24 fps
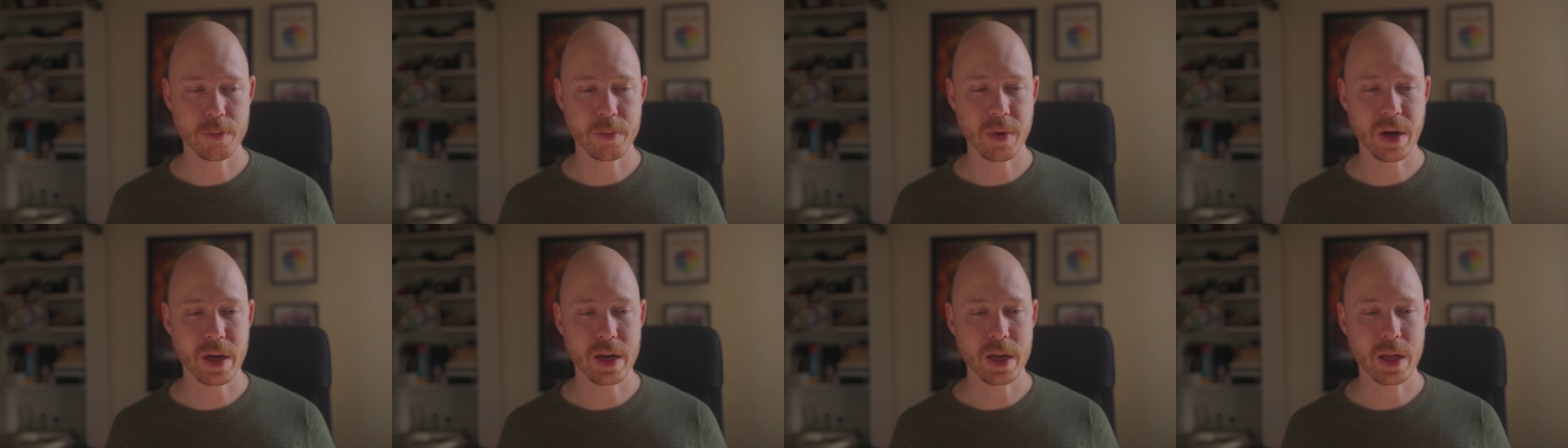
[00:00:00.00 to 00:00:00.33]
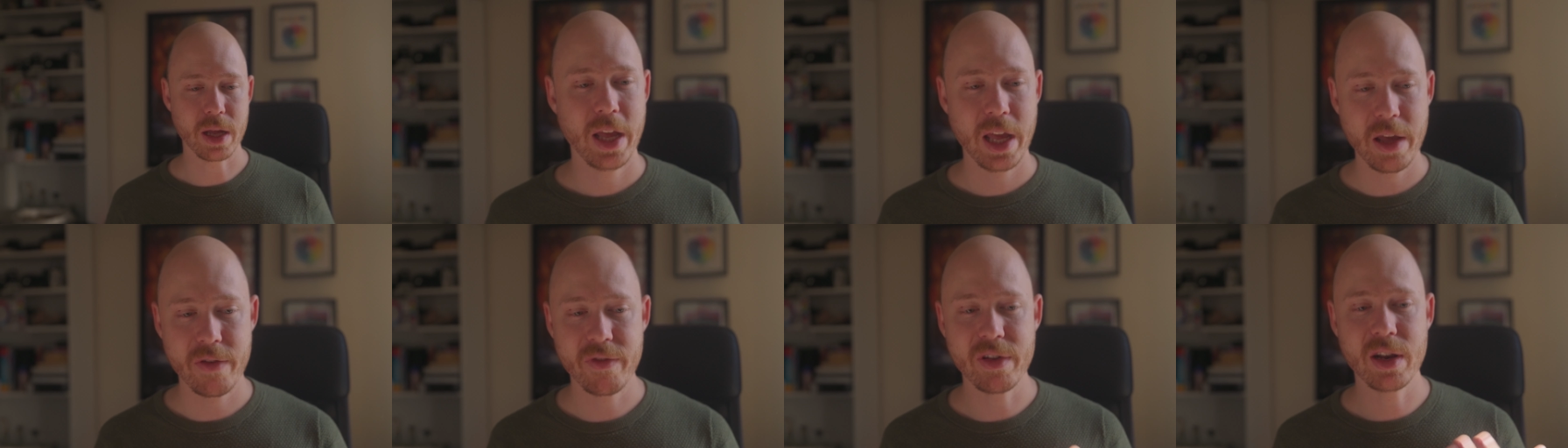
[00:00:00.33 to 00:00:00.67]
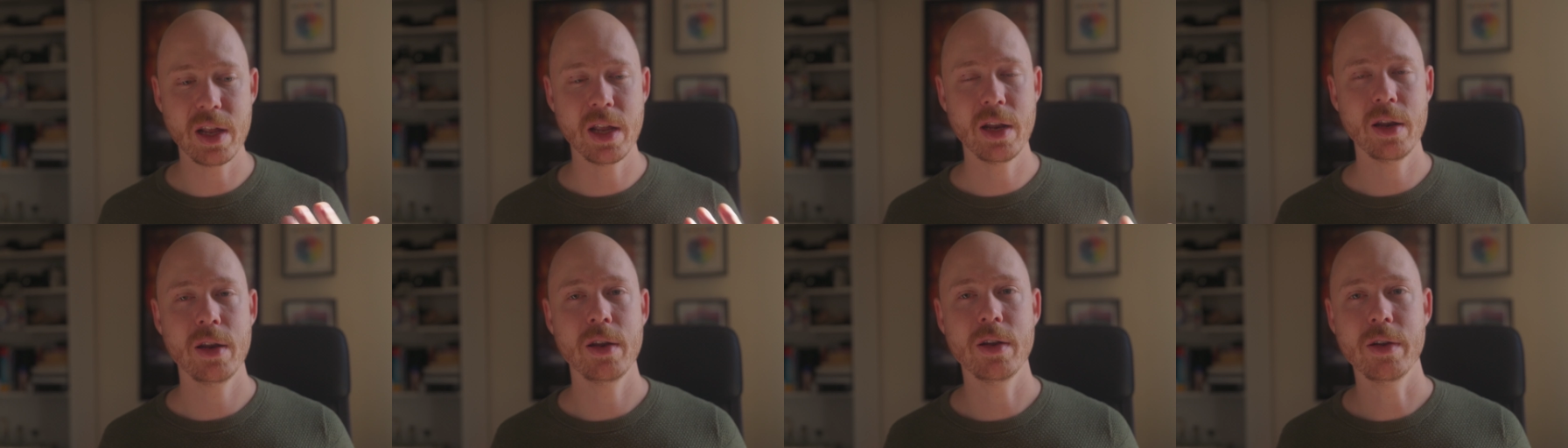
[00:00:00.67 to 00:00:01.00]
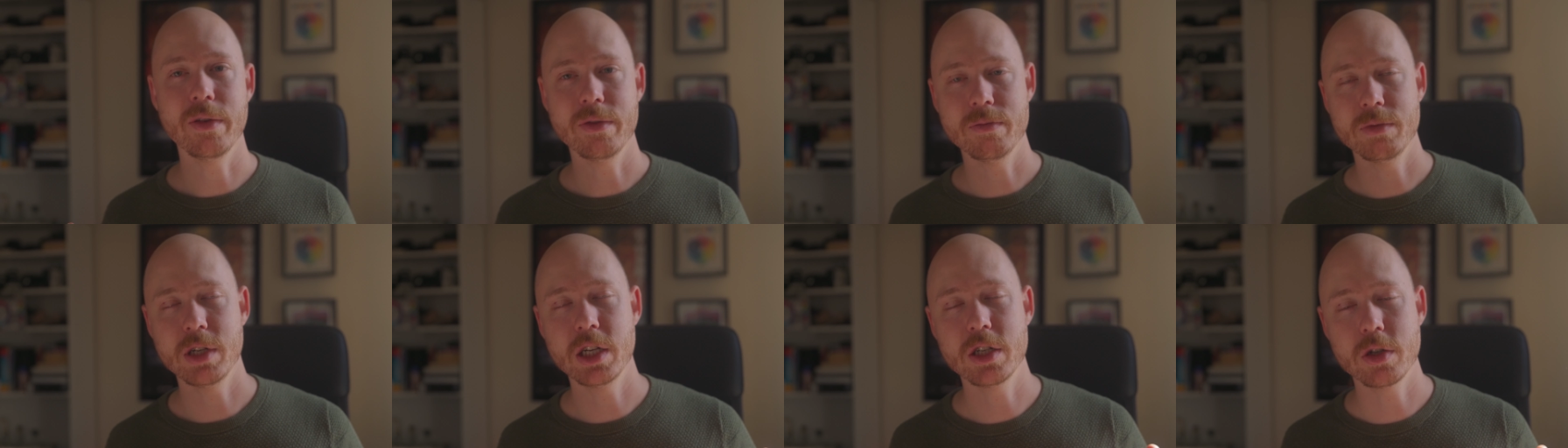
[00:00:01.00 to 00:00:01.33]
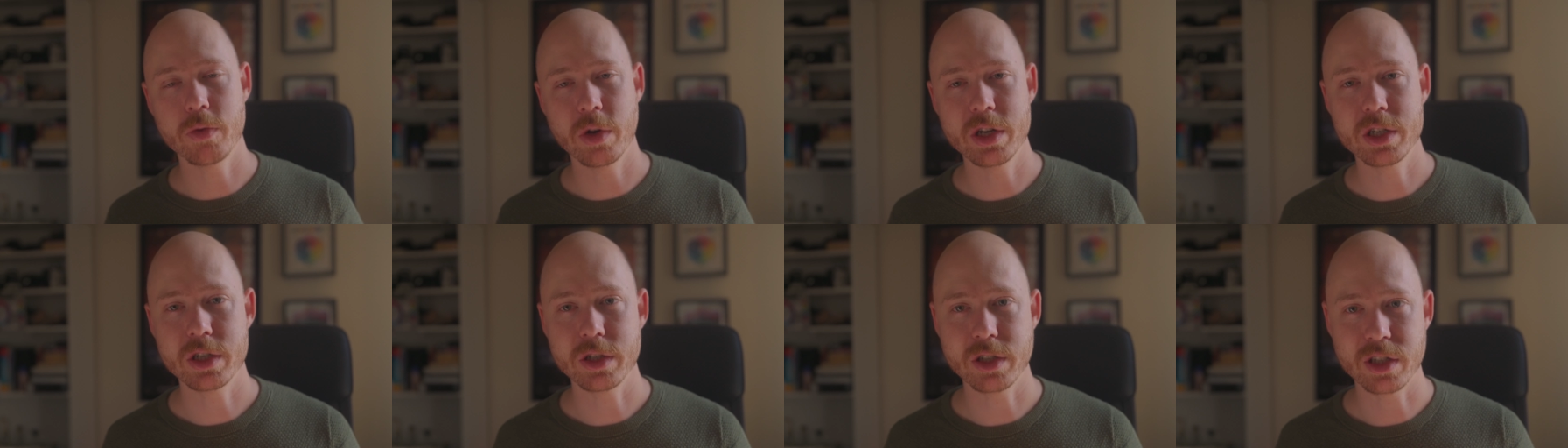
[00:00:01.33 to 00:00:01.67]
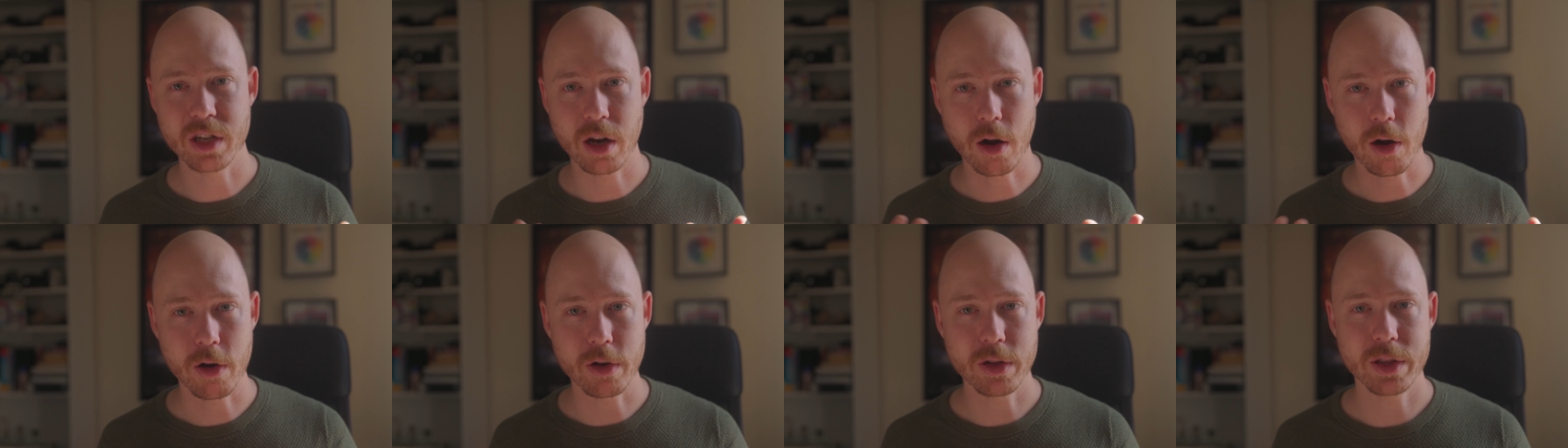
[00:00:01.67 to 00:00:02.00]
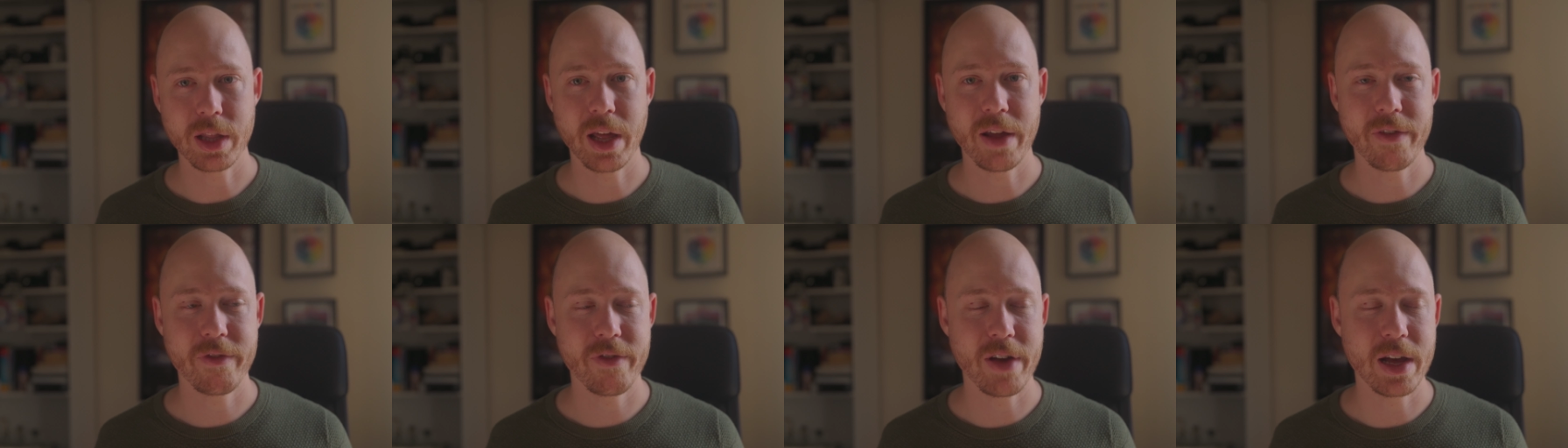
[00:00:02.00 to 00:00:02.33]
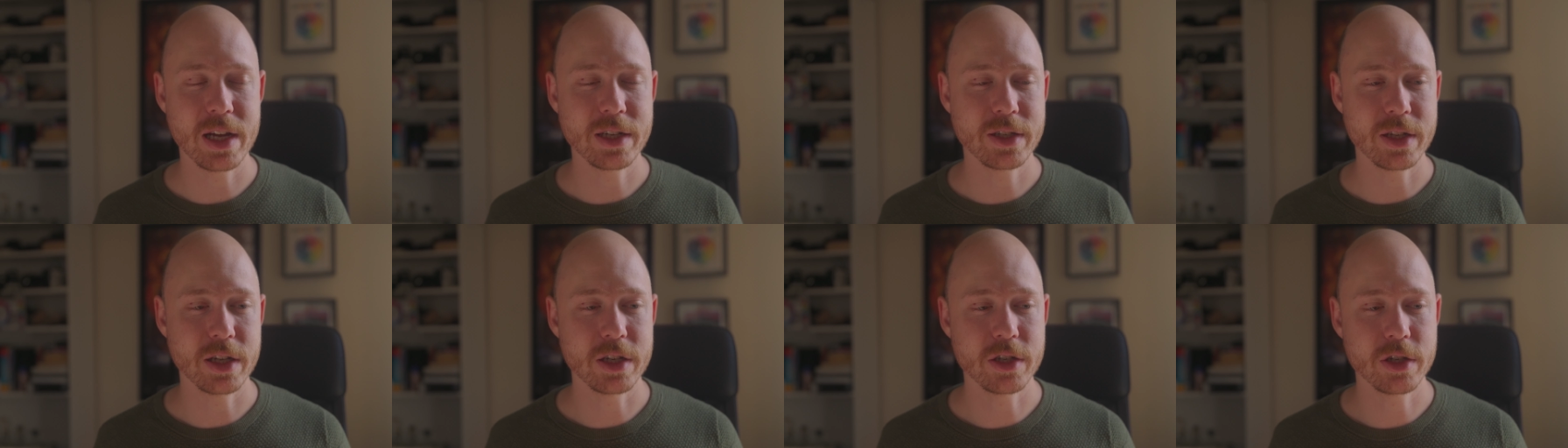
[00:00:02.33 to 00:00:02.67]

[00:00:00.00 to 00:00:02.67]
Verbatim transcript: but even in situations that aren't that fast,